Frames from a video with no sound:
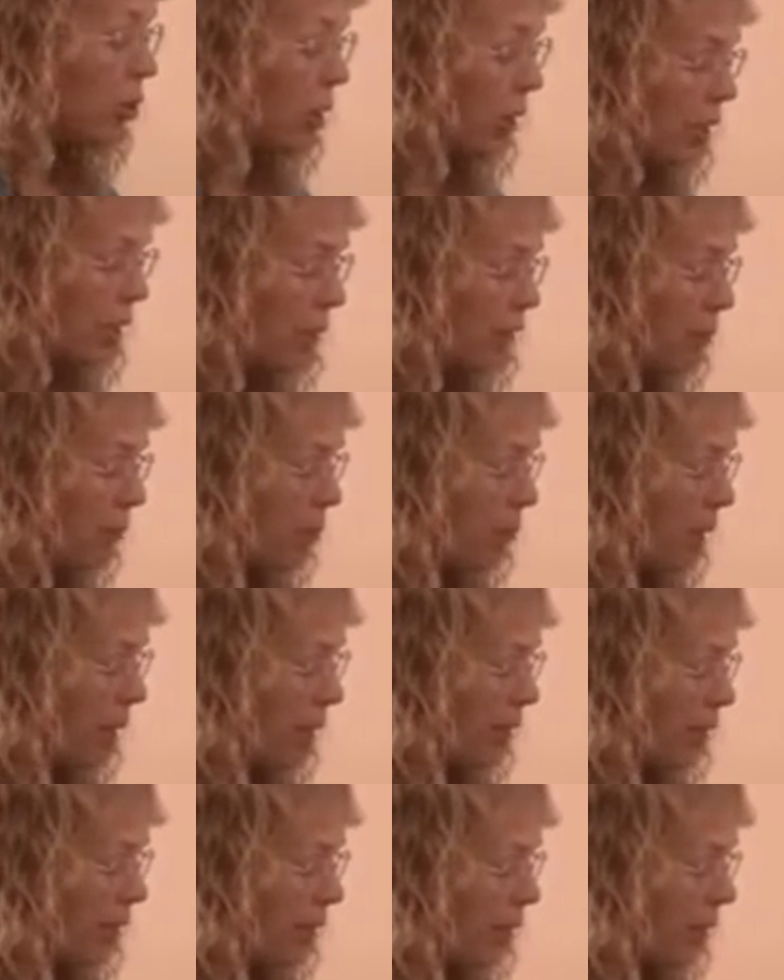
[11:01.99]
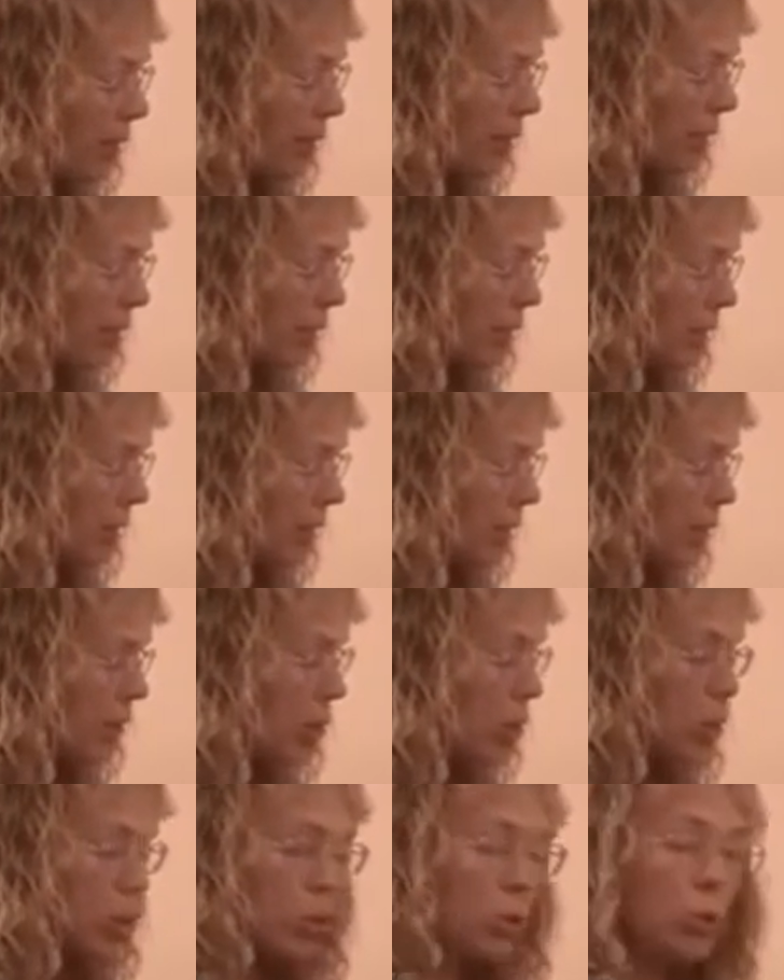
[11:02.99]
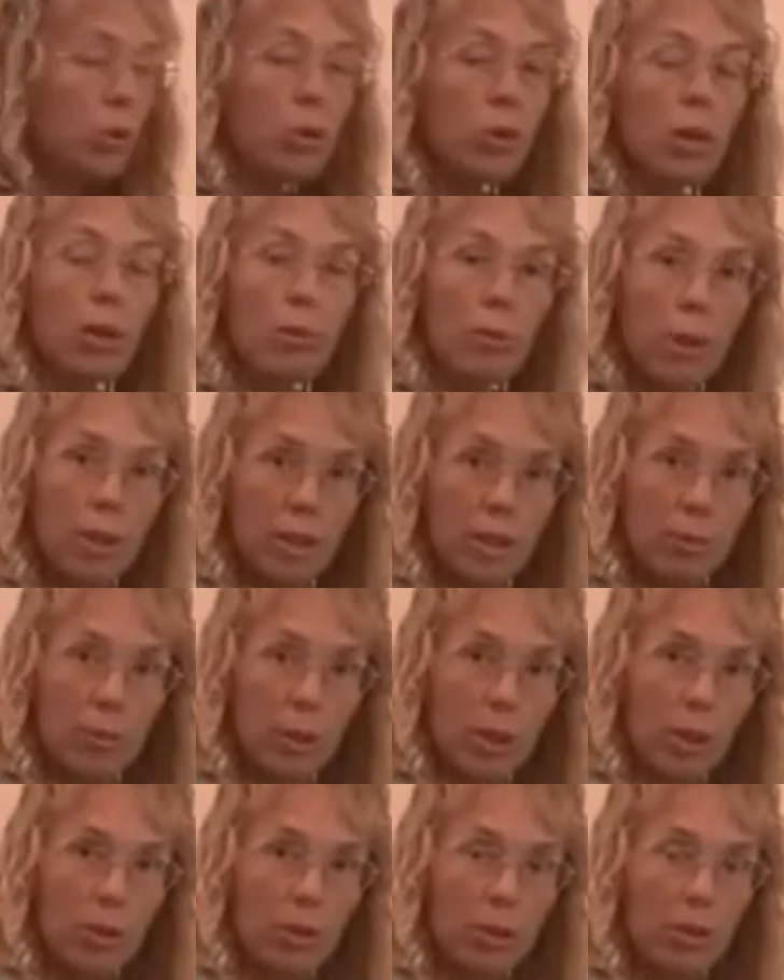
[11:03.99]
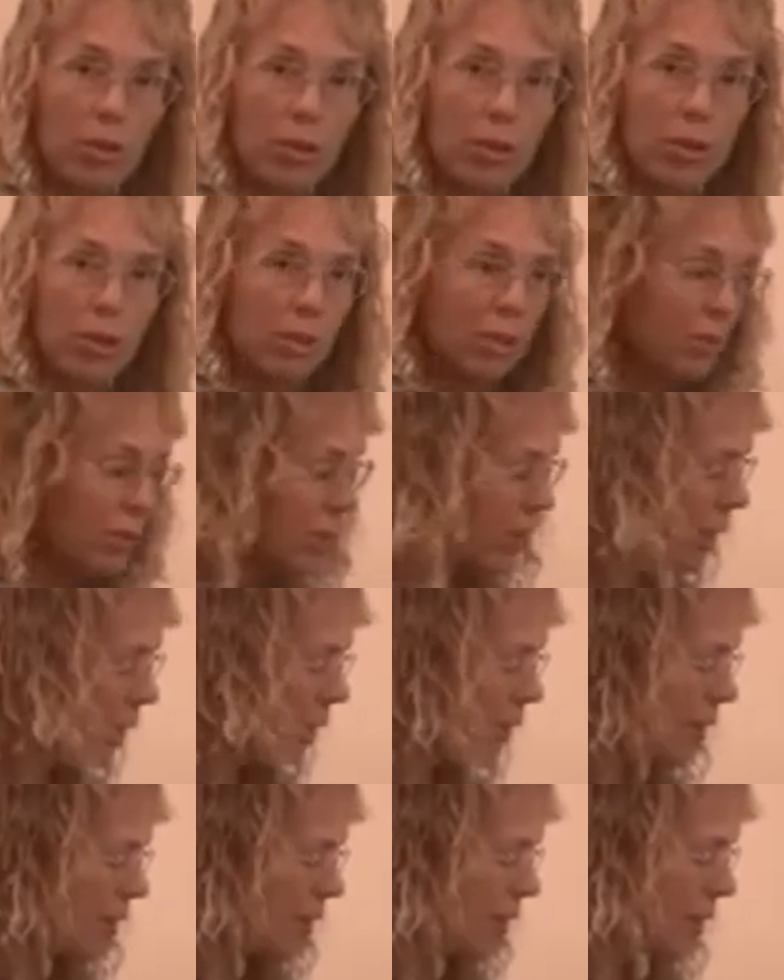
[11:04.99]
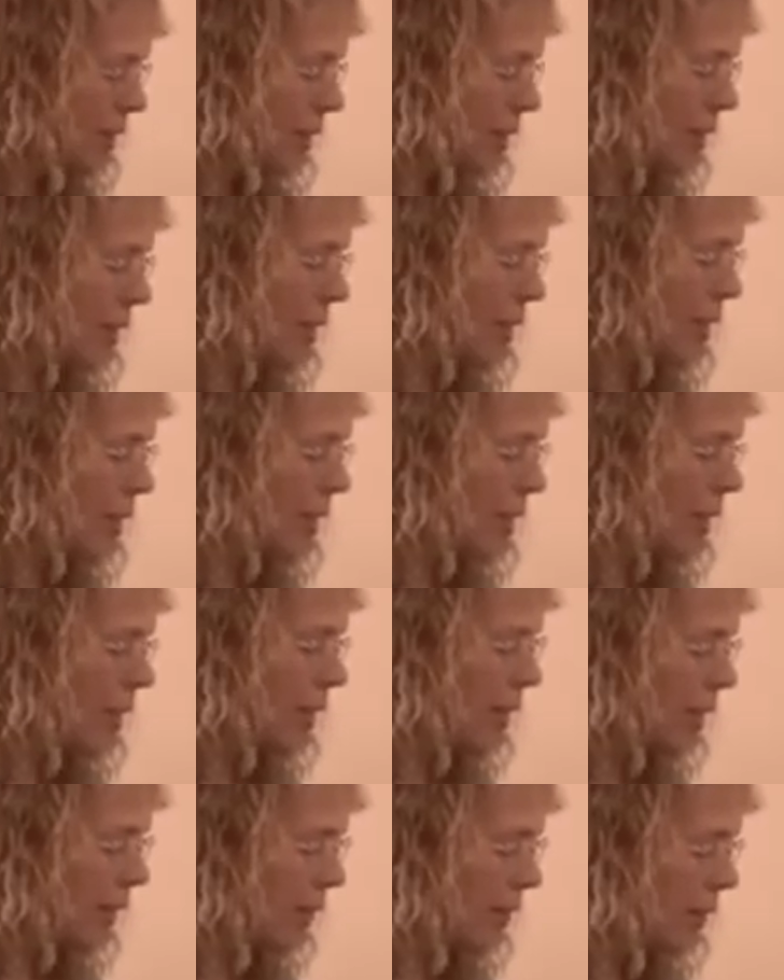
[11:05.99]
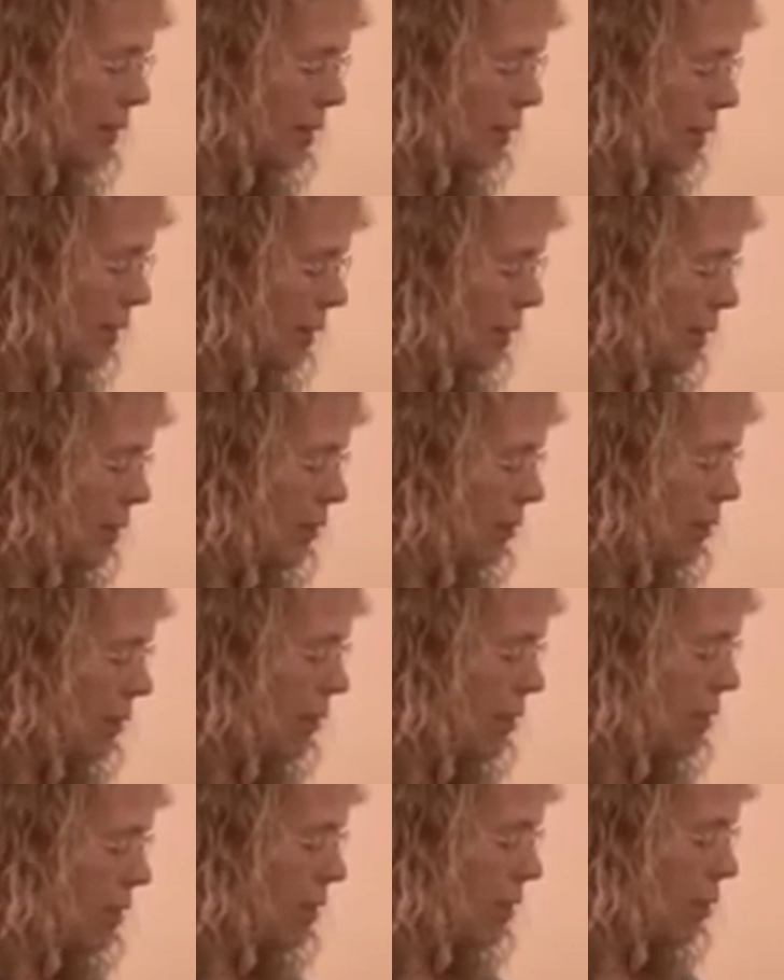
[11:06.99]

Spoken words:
can even play just the 2 bottom notes of the chord of C, C and E, with finger